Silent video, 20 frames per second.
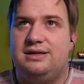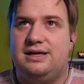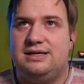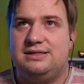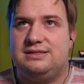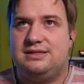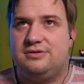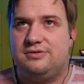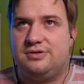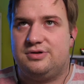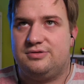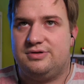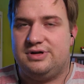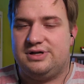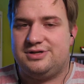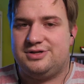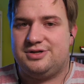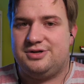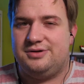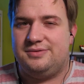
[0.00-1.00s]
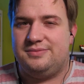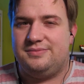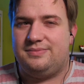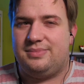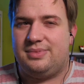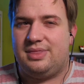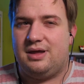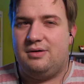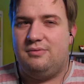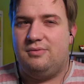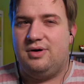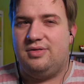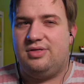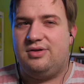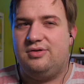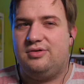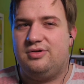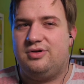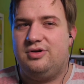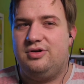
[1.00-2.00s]
a good question. What
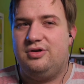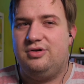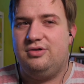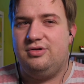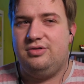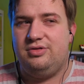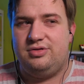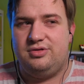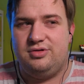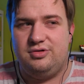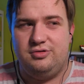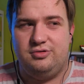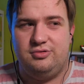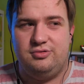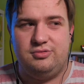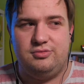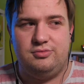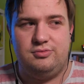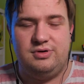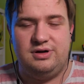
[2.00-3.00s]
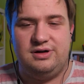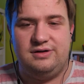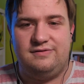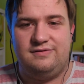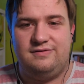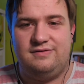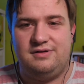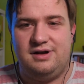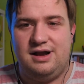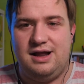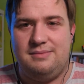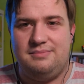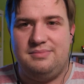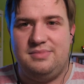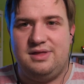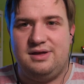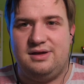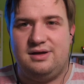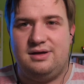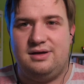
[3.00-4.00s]
you could do with
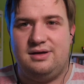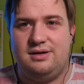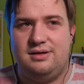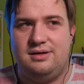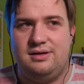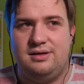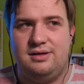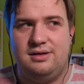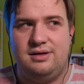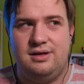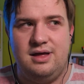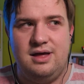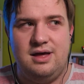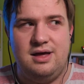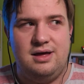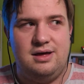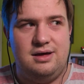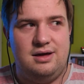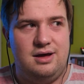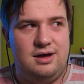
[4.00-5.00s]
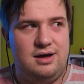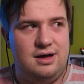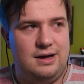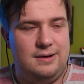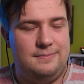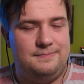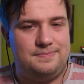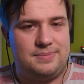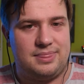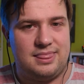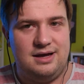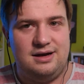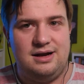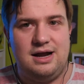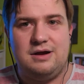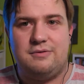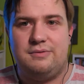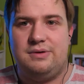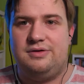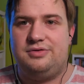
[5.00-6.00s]
Lambda, like
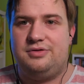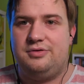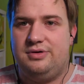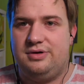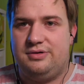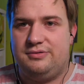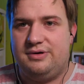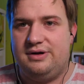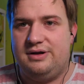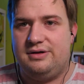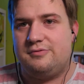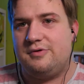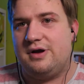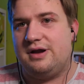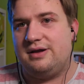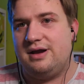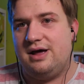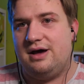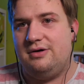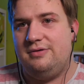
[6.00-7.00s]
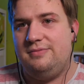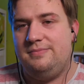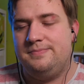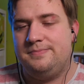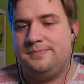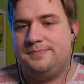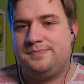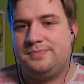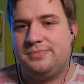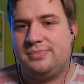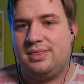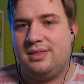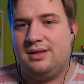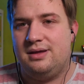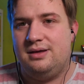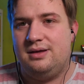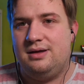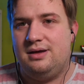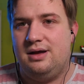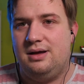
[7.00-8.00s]
we are doing it right now,
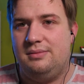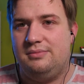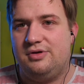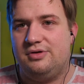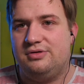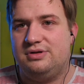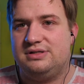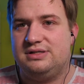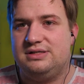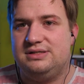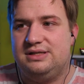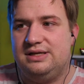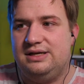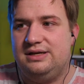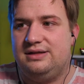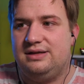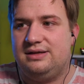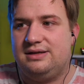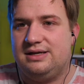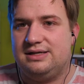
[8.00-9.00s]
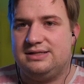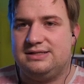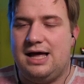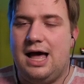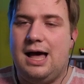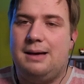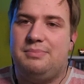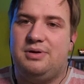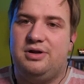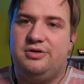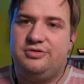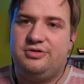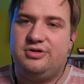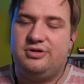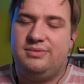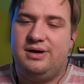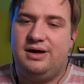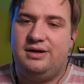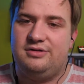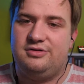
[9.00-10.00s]
you'll see that there's an upload
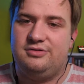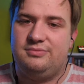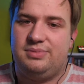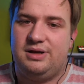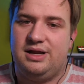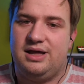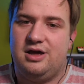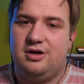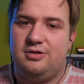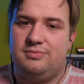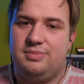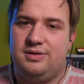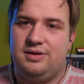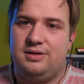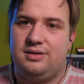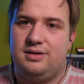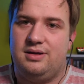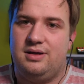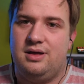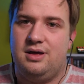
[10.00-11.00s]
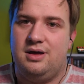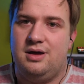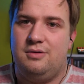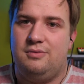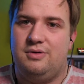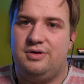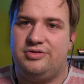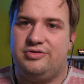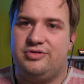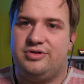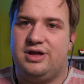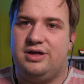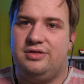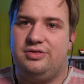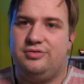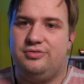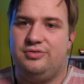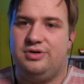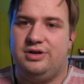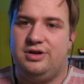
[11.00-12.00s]
command to Playout B. What you can
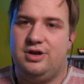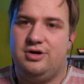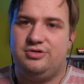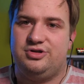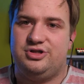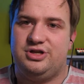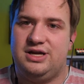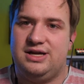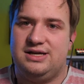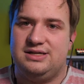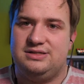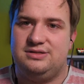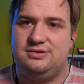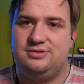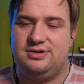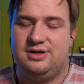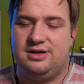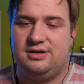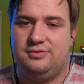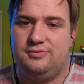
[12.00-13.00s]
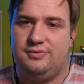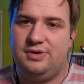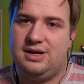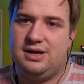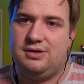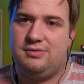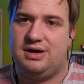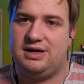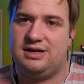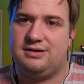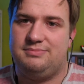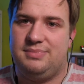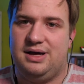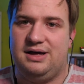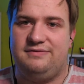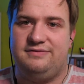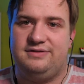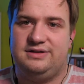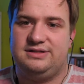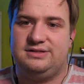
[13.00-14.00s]
do in Node.js, you can redirect
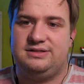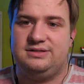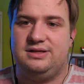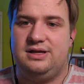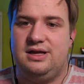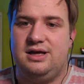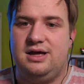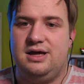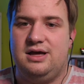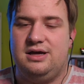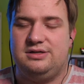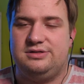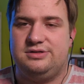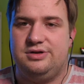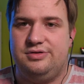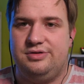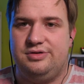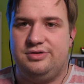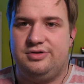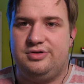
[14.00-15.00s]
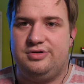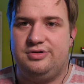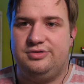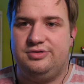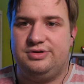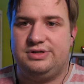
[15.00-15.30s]
buffers. So you could